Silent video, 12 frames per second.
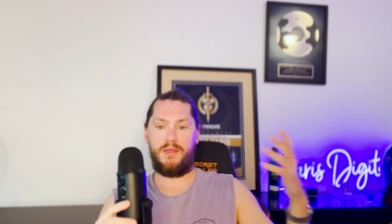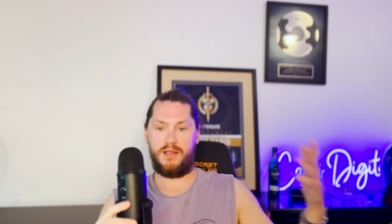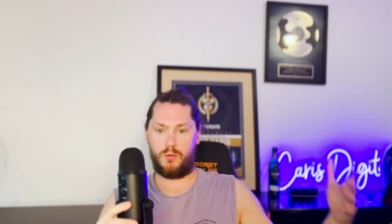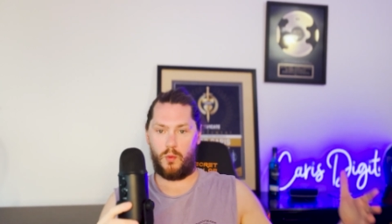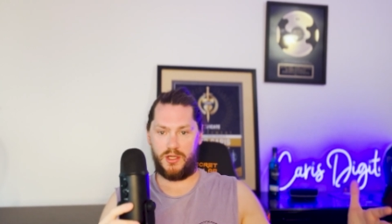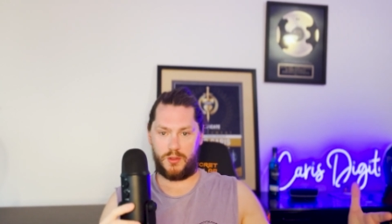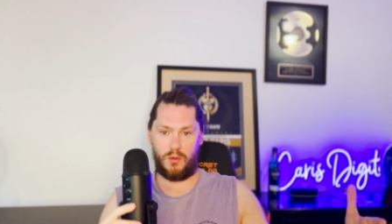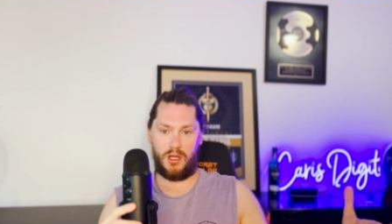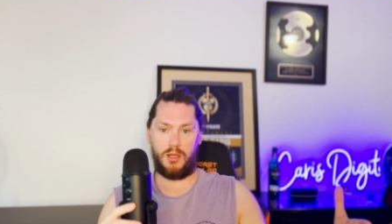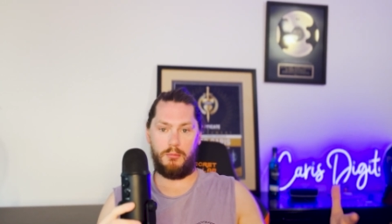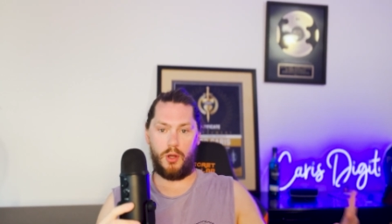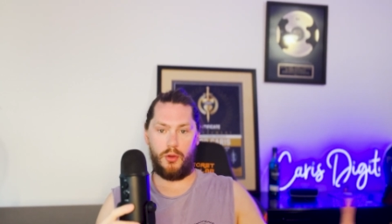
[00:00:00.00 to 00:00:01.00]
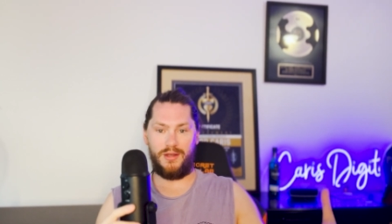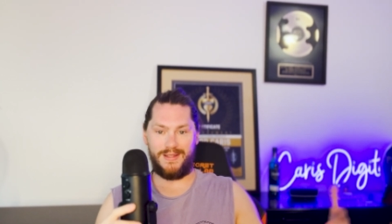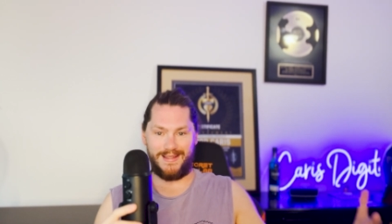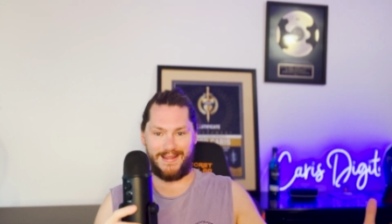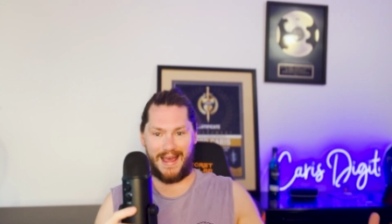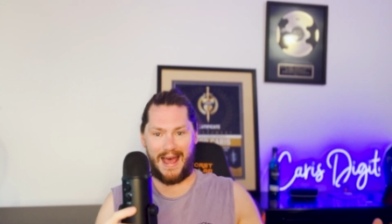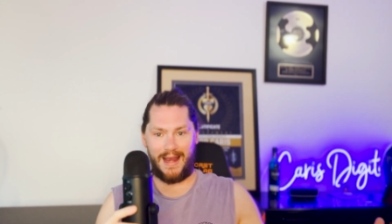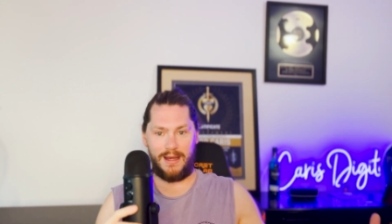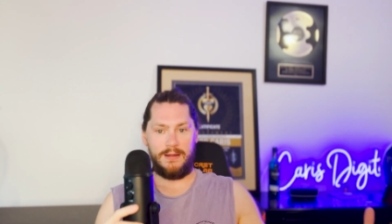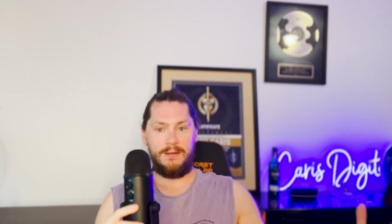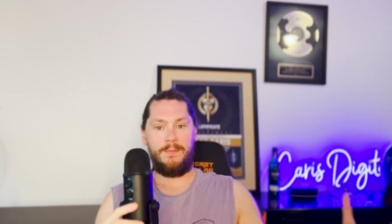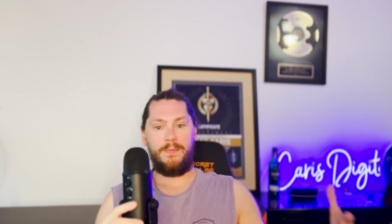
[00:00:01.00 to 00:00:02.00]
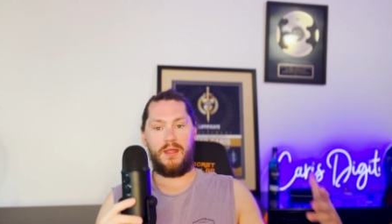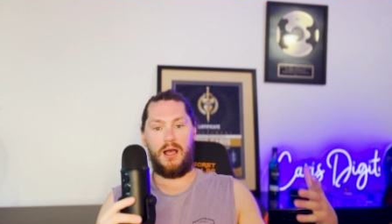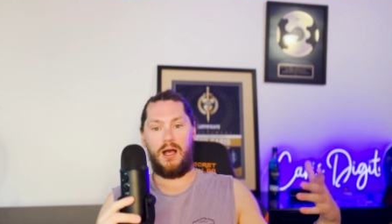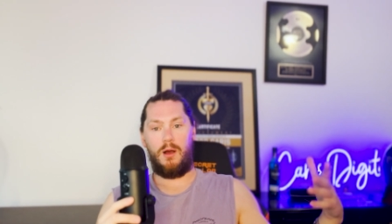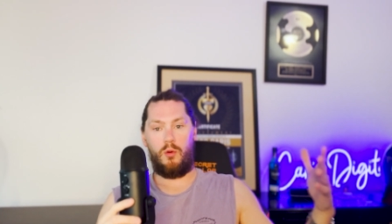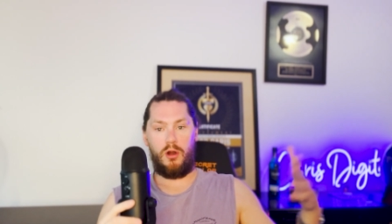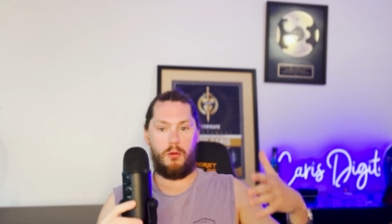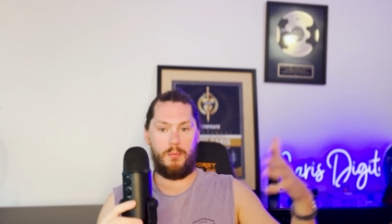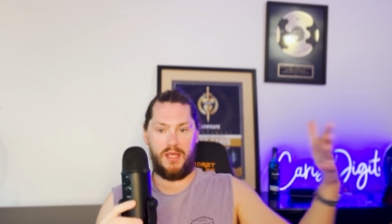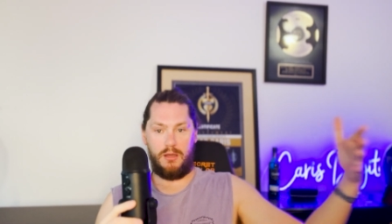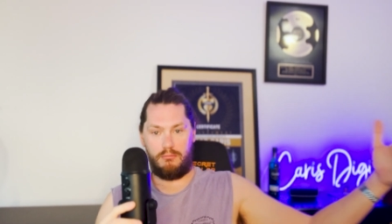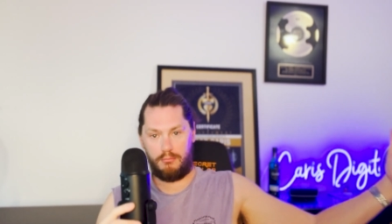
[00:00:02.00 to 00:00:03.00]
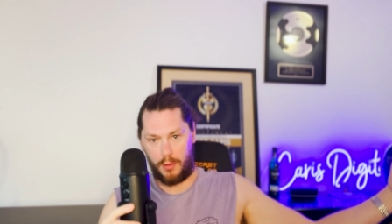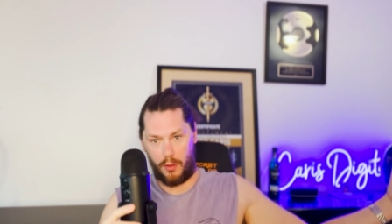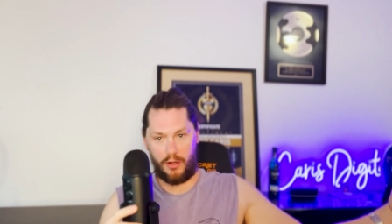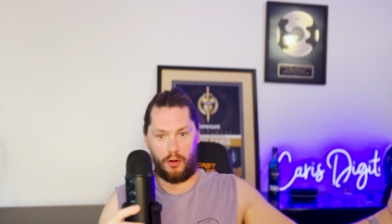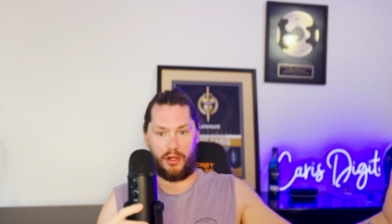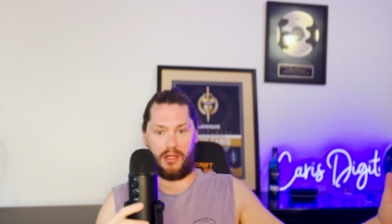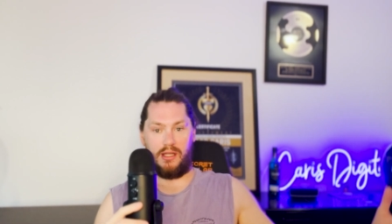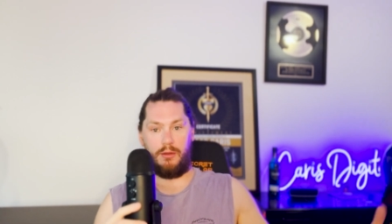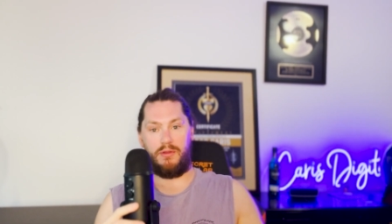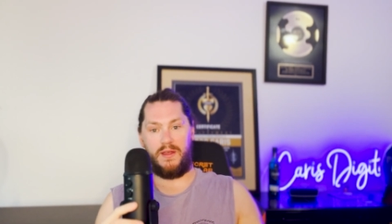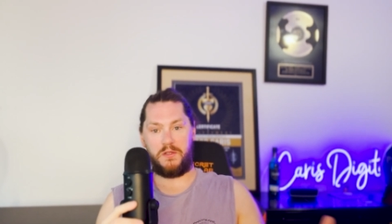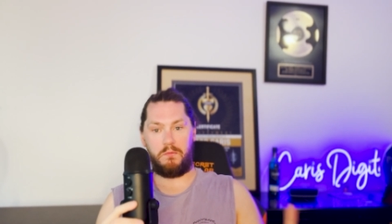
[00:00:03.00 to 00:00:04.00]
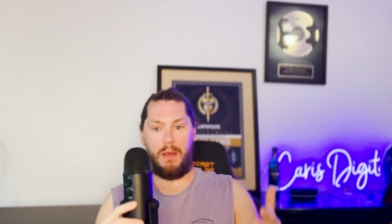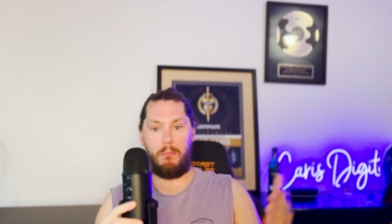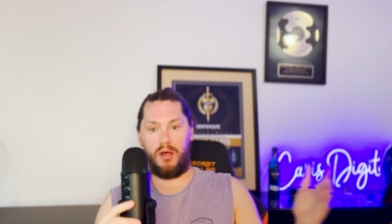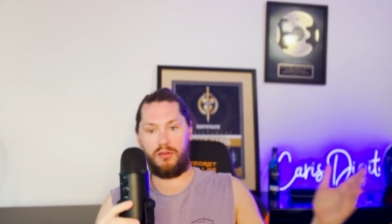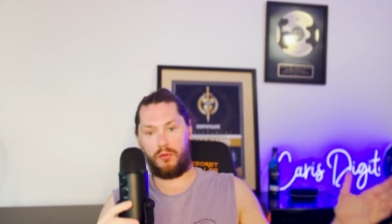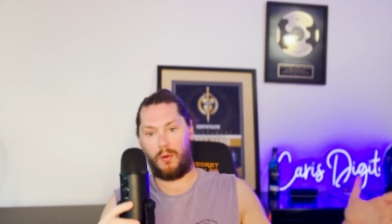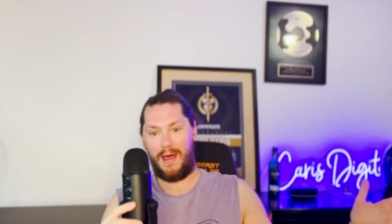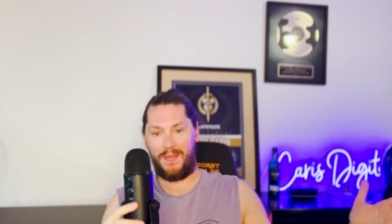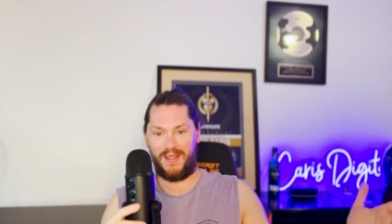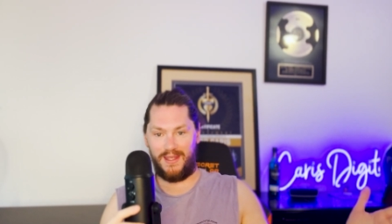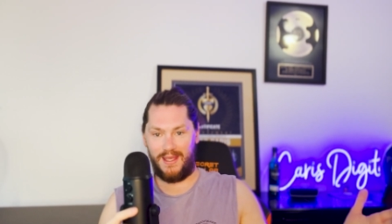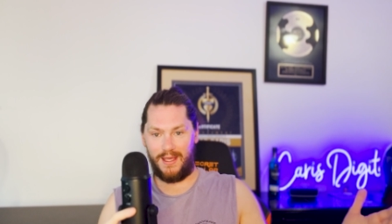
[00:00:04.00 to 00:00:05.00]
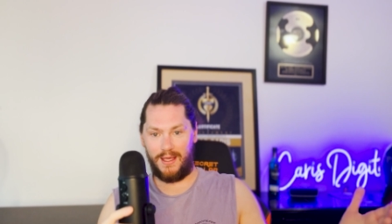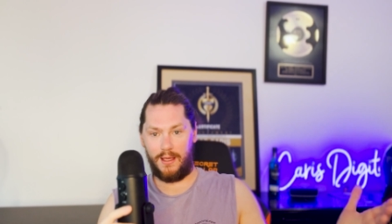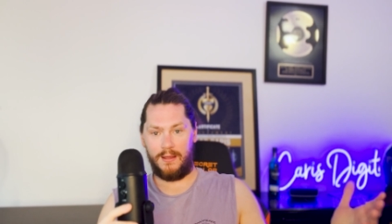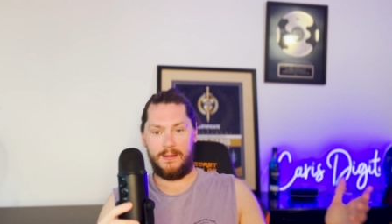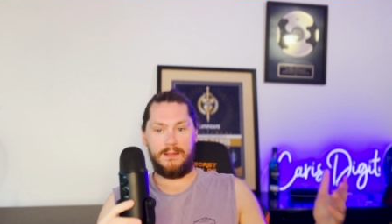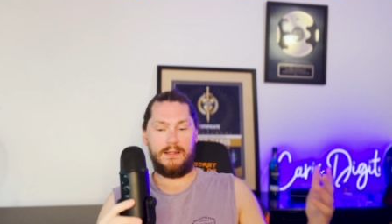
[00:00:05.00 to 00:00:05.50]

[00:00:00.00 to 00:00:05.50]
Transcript: There's a one-to-one component to that, uh, where I'll meet periodically with each member throughout the year.